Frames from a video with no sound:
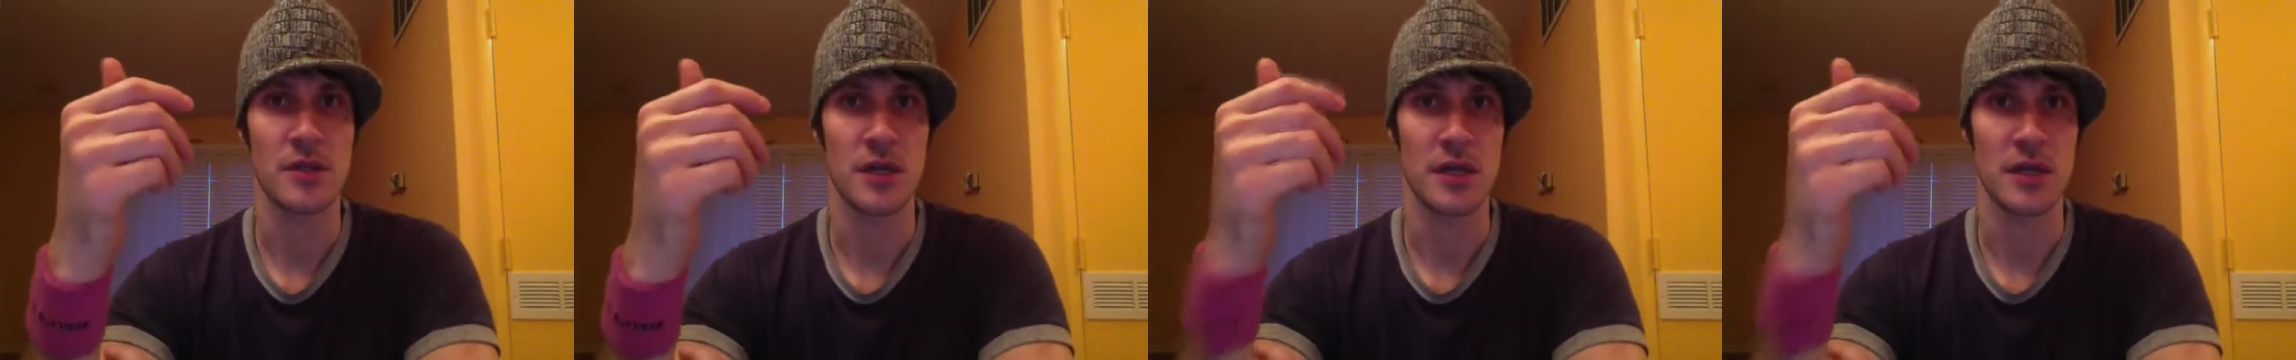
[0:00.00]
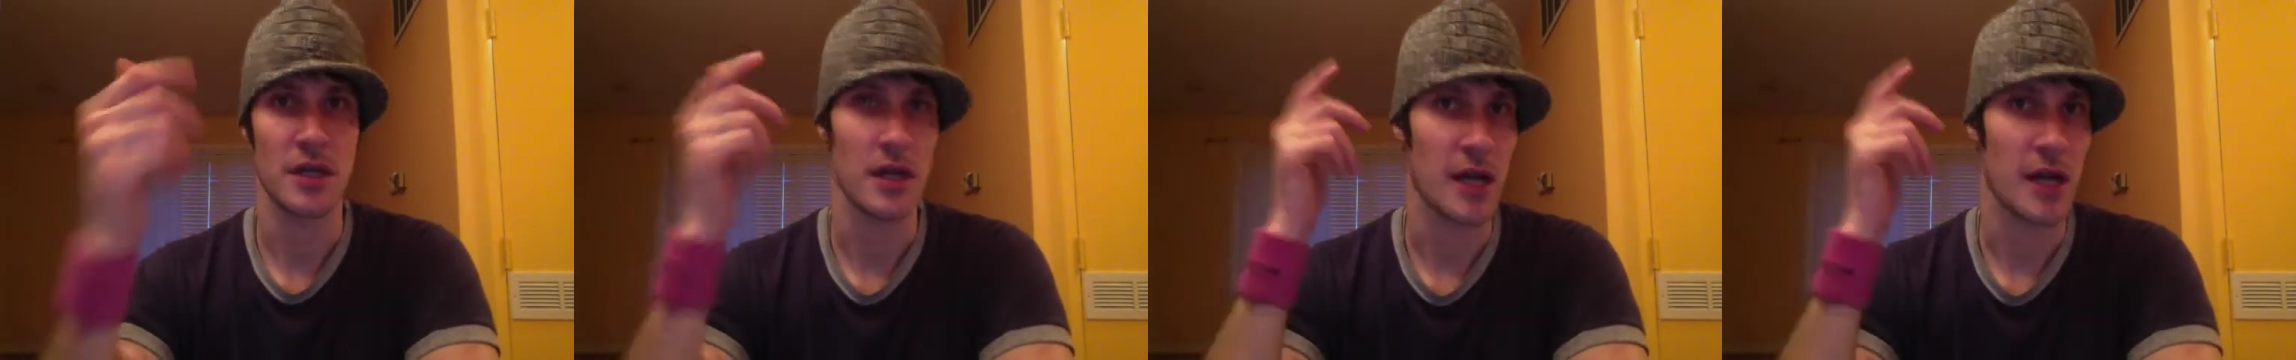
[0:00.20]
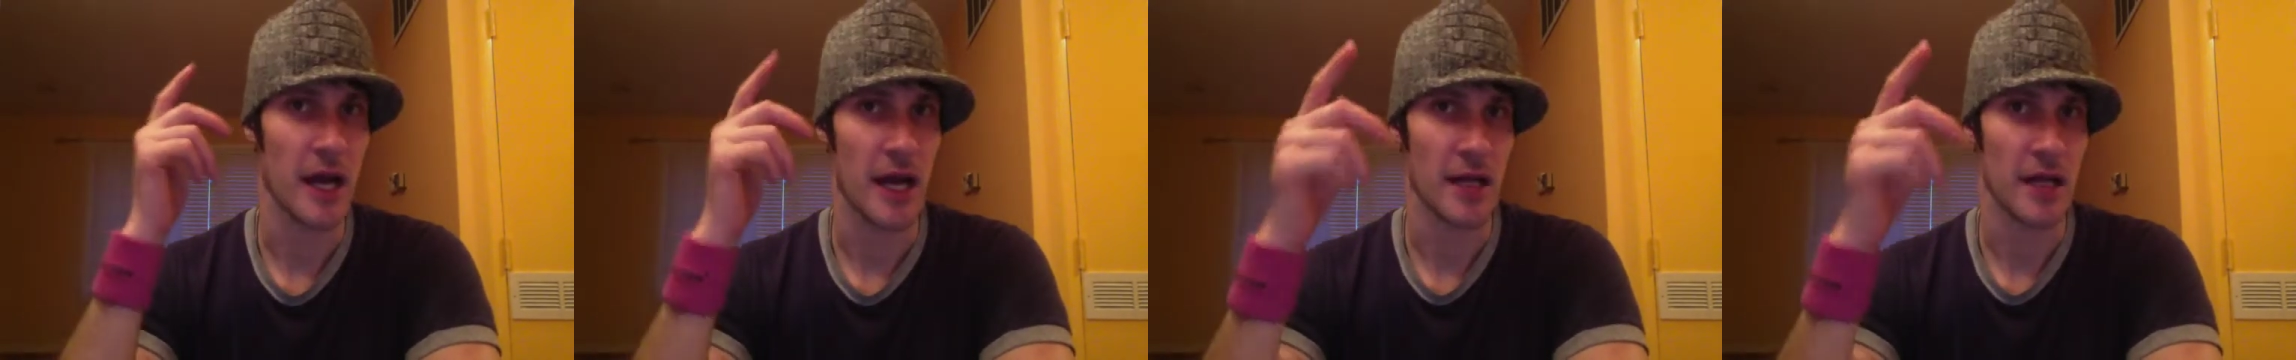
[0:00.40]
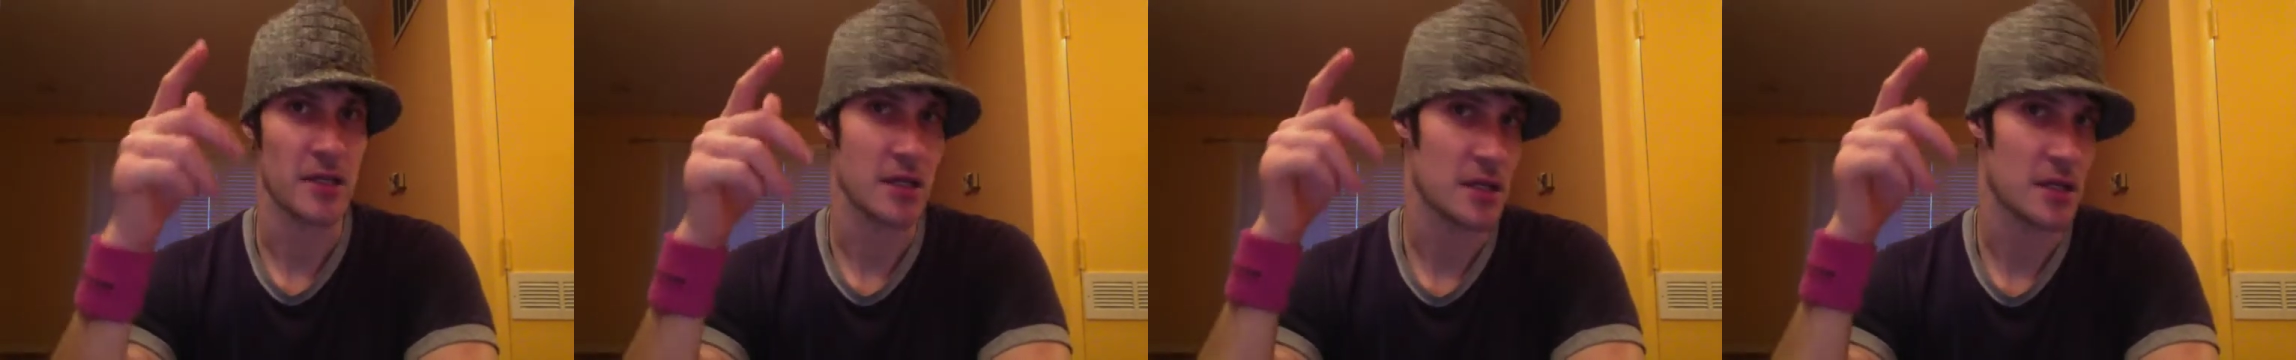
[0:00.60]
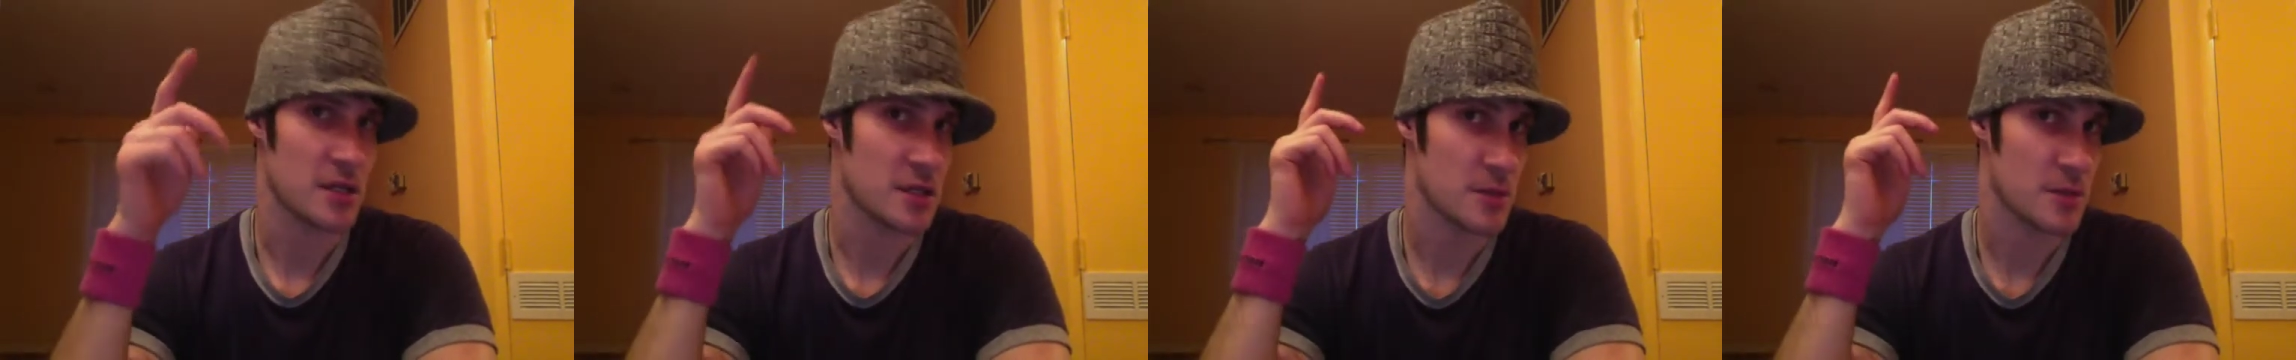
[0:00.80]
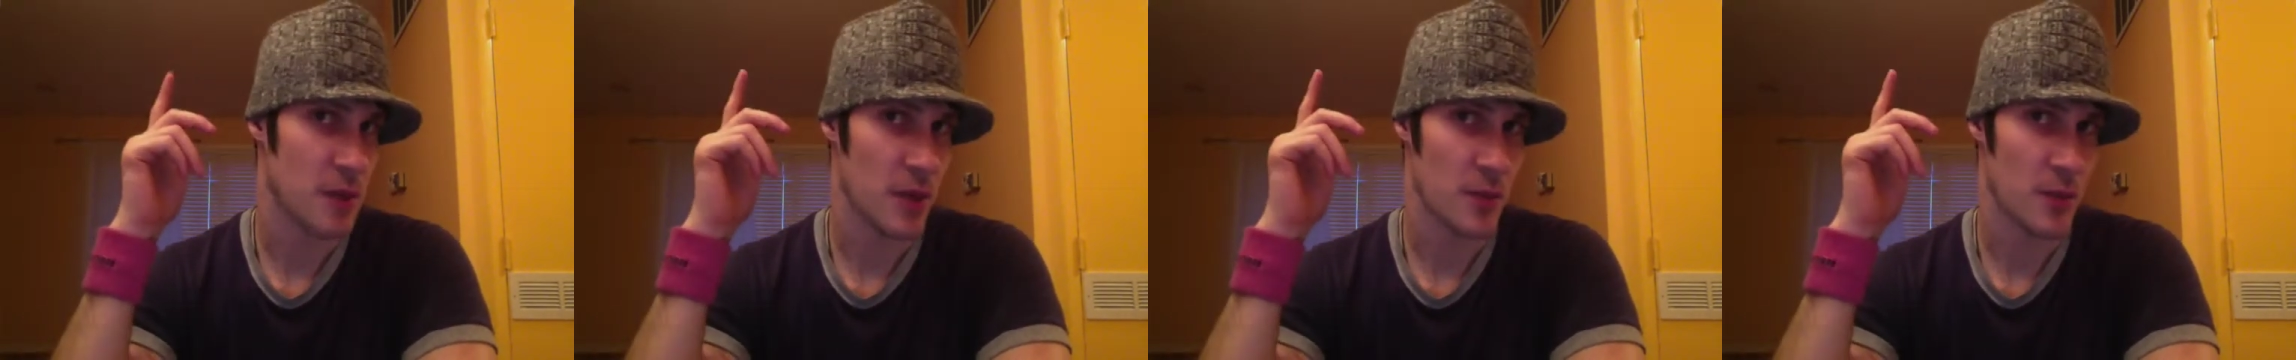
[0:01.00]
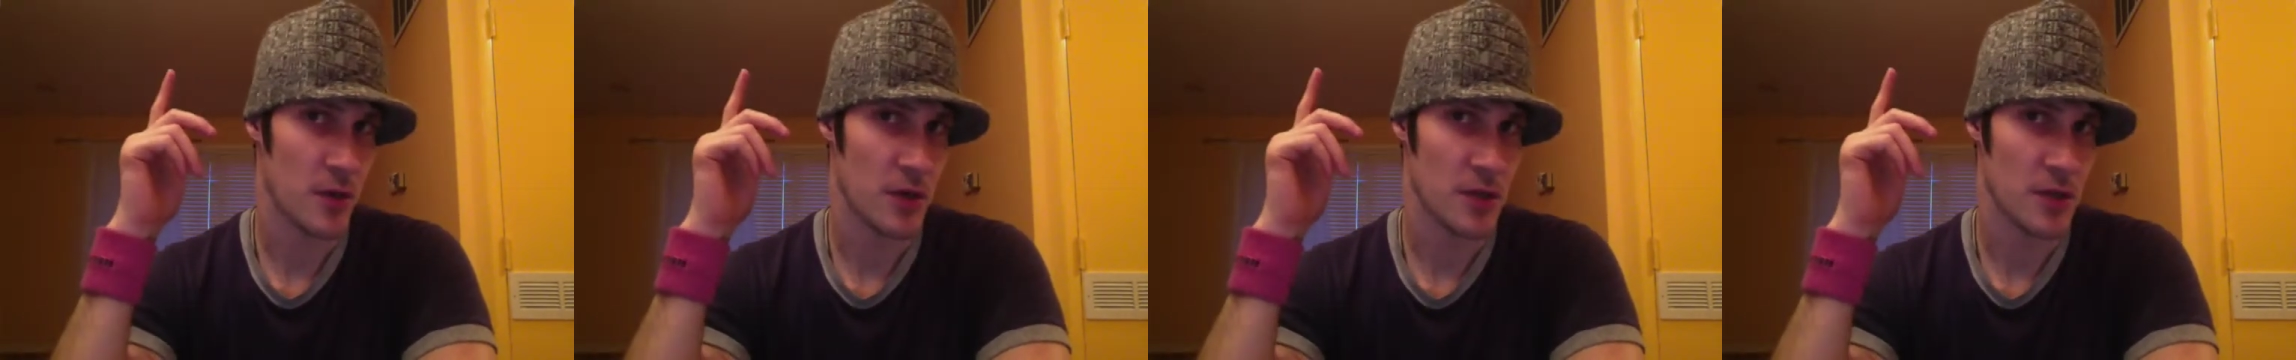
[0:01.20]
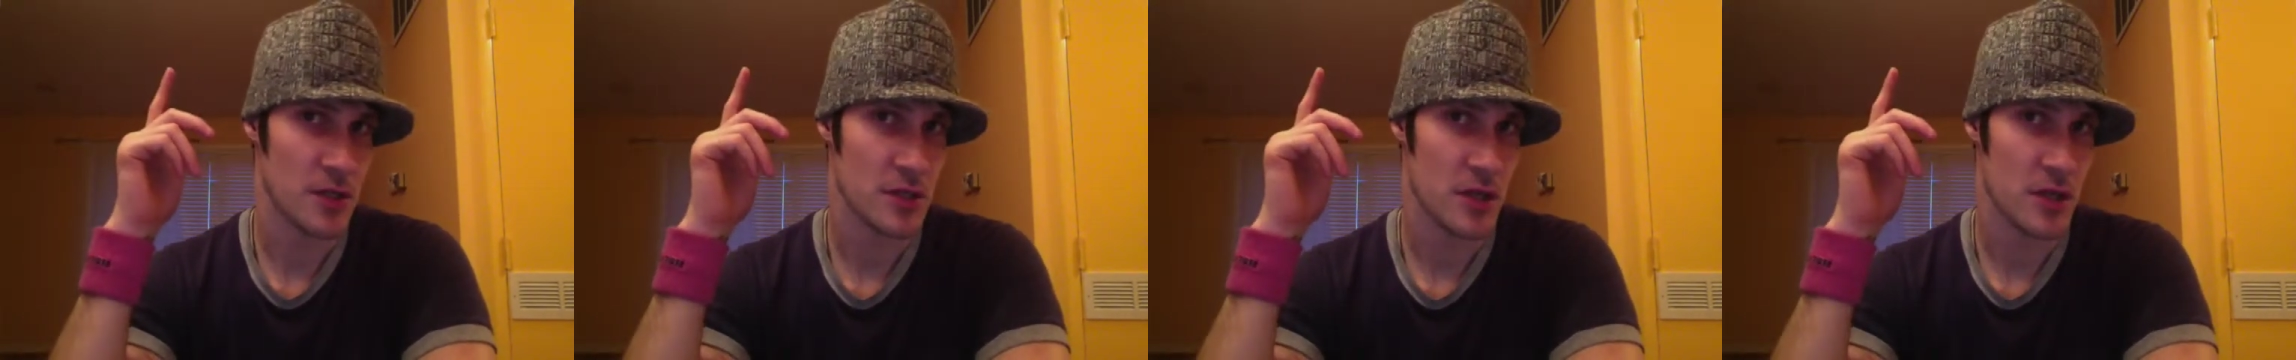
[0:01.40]
and then it accesses
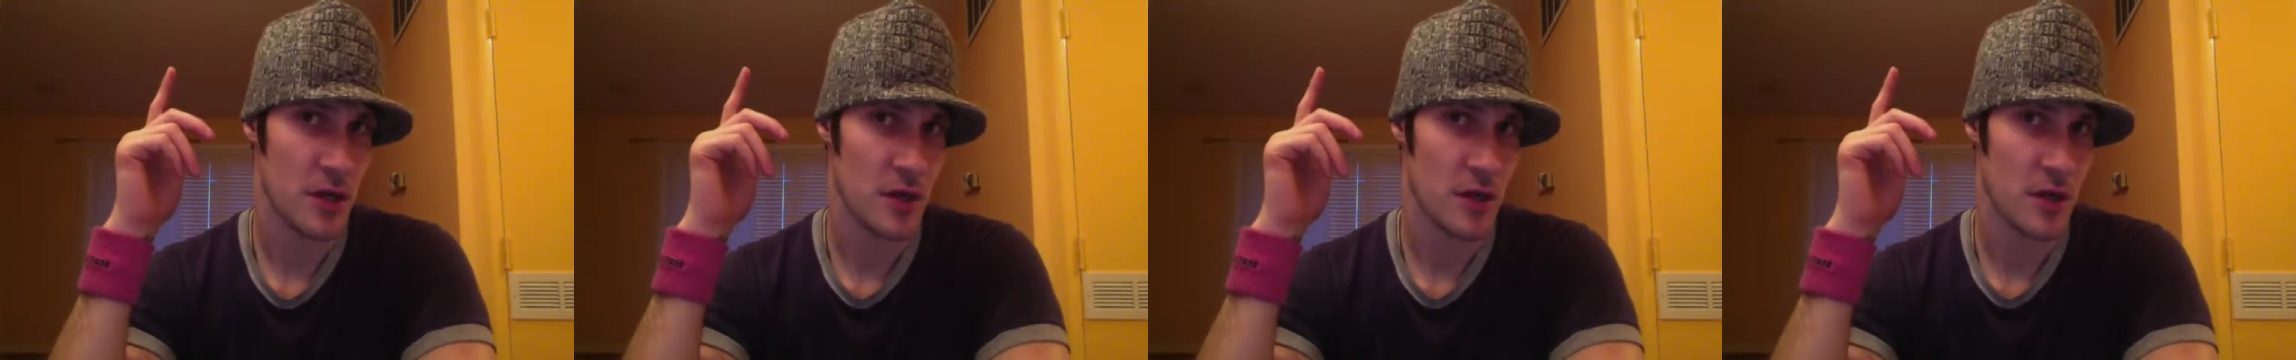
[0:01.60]
memories